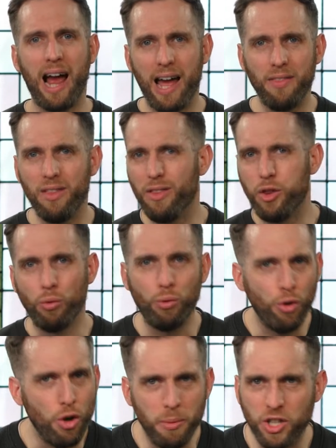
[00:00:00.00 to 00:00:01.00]
And the
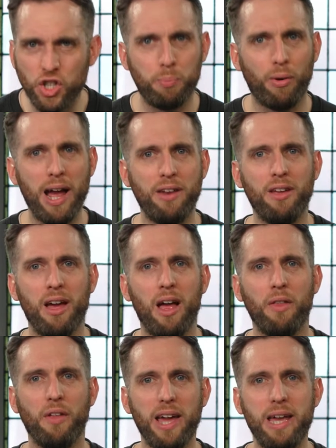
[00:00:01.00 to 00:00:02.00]
rumor spread
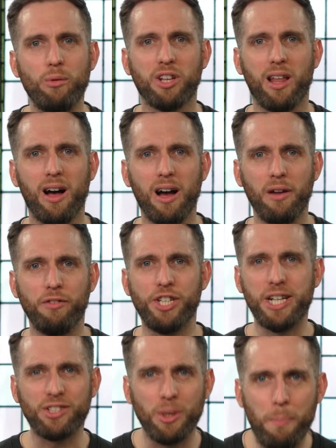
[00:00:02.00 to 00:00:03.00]
that he was alive.
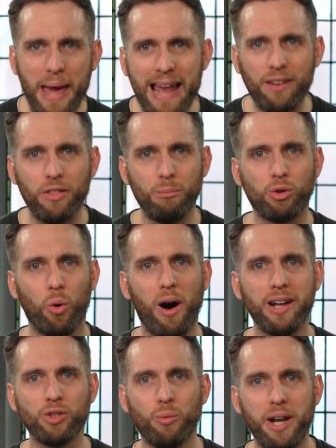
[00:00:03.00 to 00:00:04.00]
Jesus appeared to them
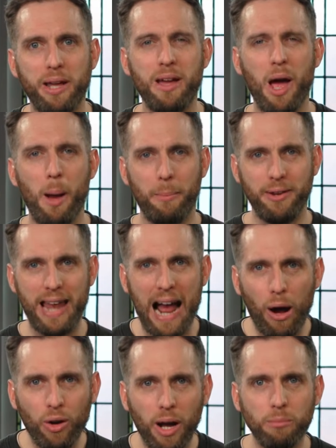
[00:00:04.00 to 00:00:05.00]
twice already, but
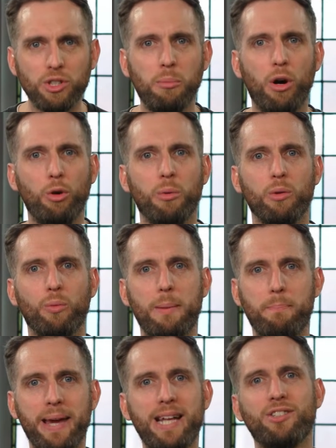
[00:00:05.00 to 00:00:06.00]
now comes the moment
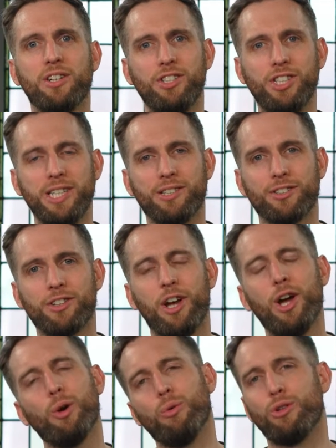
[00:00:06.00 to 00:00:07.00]
when Peter and Jesus
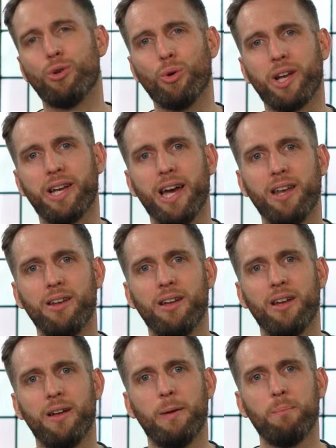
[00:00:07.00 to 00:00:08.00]
would talk again.
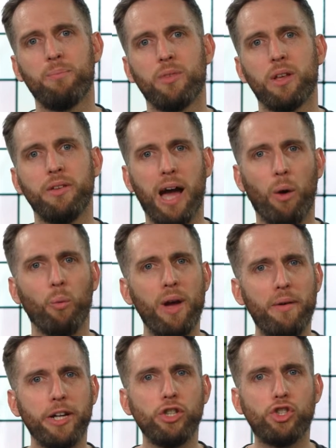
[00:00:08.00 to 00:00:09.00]
Now,
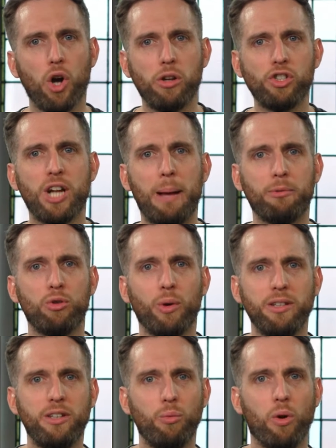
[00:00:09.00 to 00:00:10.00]
we're in John chapter
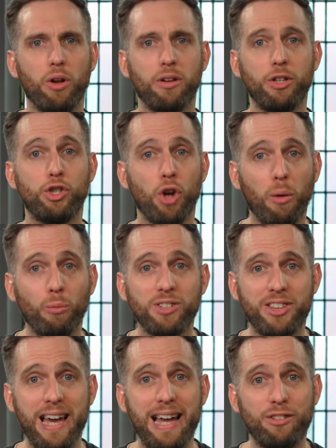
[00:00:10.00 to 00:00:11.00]
21. John
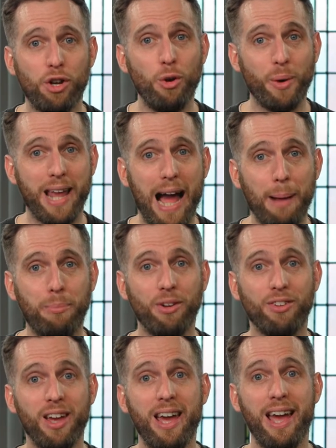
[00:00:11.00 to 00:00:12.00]
was there too when it
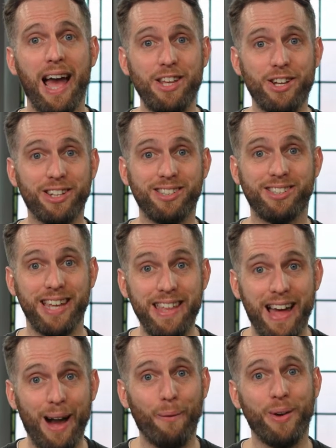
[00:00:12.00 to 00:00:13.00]
happened, and you can
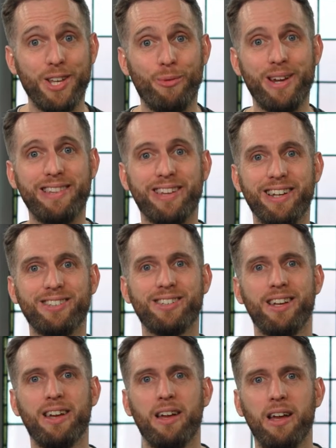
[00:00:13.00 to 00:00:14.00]
see that when you read this.